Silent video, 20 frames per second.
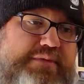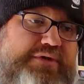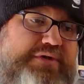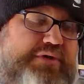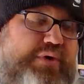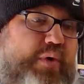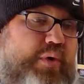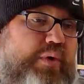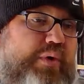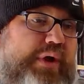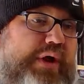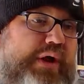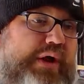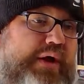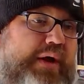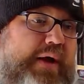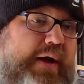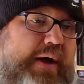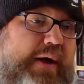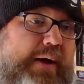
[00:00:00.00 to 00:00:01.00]

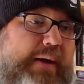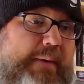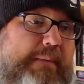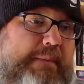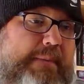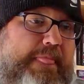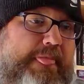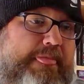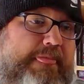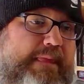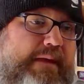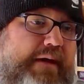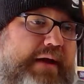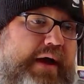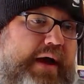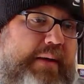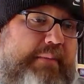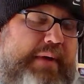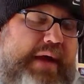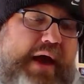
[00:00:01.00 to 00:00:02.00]
story.
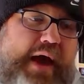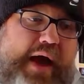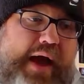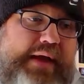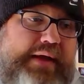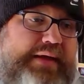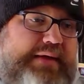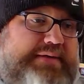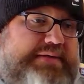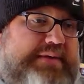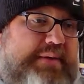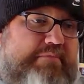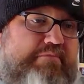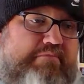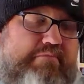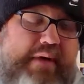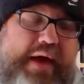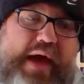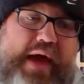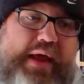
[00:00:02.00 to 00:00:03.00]
I mean, Ike is a
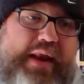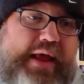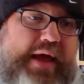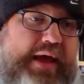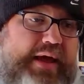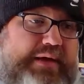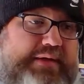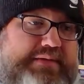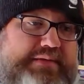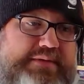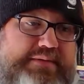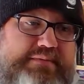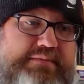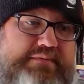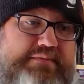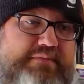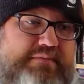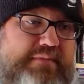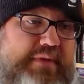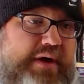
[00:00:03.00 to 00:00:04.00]
badass
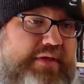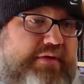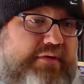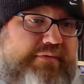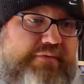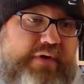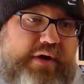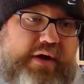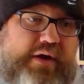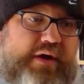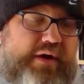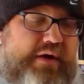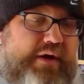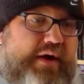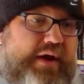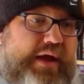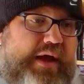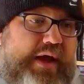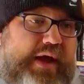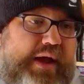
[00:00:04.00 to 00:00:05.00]
motherfucker,
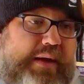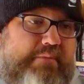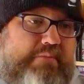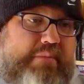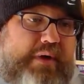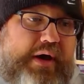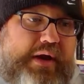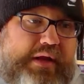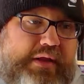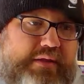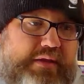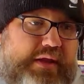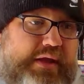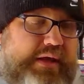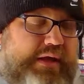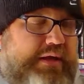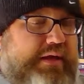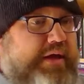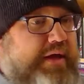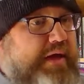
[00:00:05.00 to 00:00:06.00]
and Buddy
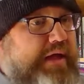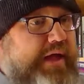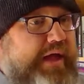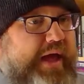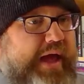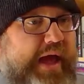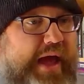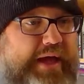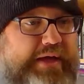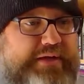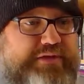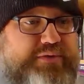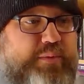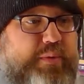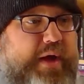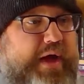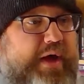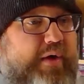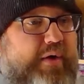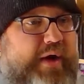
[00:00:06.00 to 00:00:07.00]
Lee as
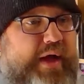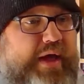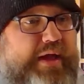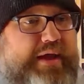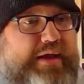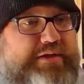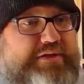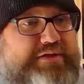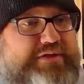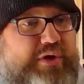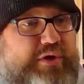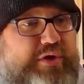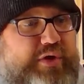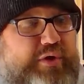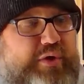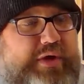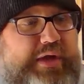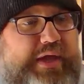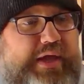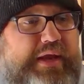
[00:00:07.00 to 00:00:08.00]
well. And so
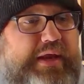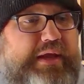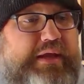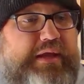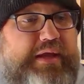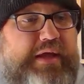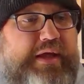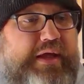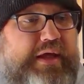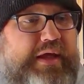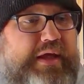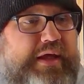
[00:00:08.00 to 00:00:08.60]
you're getting